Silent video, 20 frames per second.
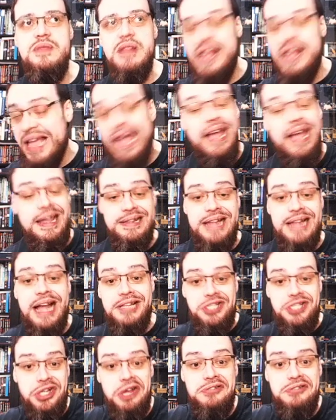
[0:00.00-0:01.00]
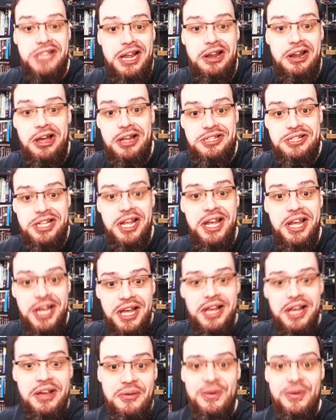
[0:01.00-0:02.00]
Hey, that shows a lot
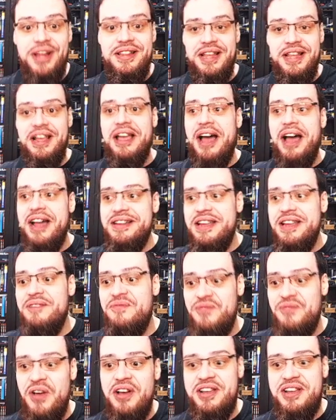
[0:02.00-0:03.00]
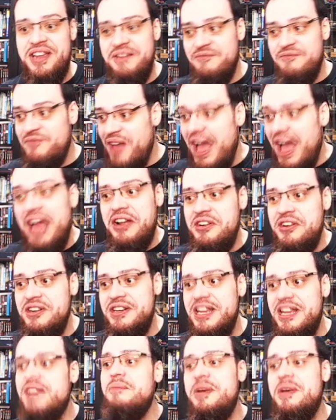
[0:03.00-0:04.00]
when the goddamn fucking
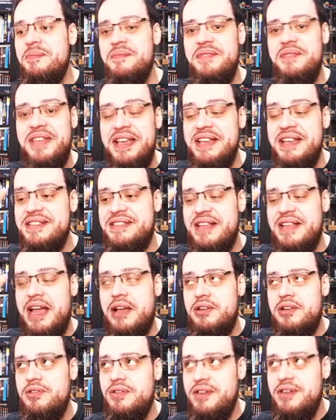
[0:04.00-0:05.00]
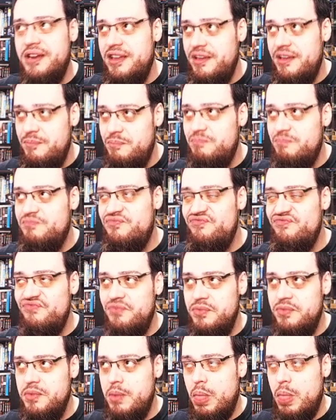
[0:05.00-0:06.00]
acronym is acronym.
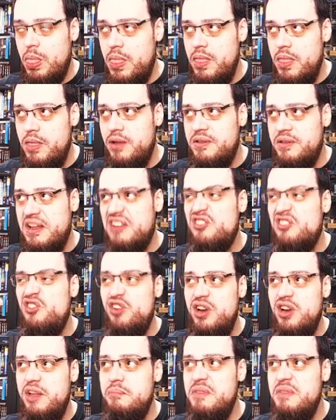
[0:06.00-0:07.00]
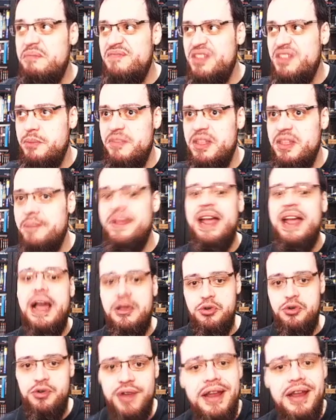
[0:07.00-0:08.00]
Not acronym,
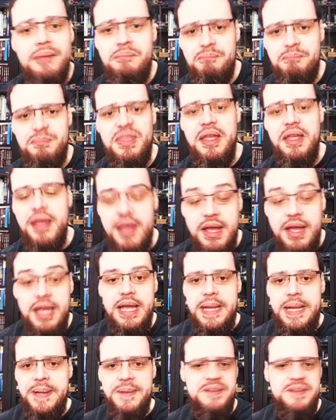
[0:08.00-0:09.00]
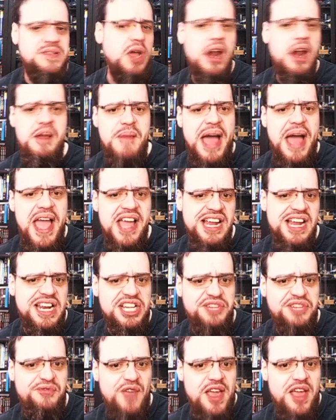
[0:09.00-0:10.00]
acronym. Sorry, my
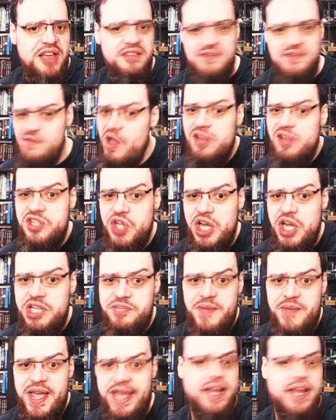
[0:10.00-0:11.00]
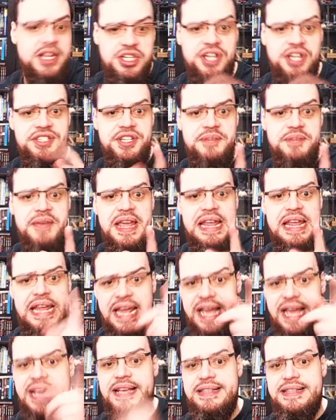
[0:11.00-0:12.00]
English fails. Don't judge me. Judging me
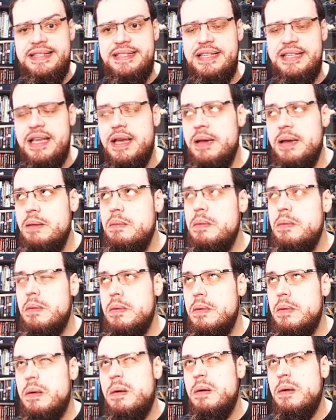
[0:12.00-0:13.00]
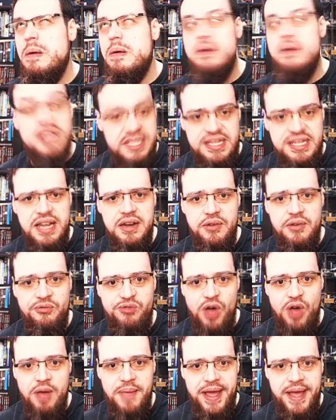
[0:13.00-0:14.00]
is
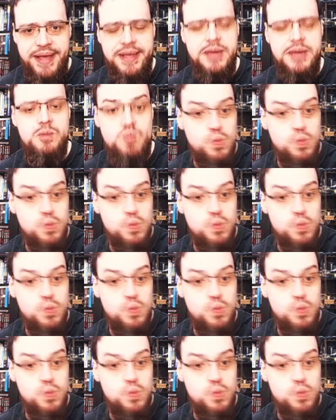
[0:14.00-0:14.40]
xenophobic.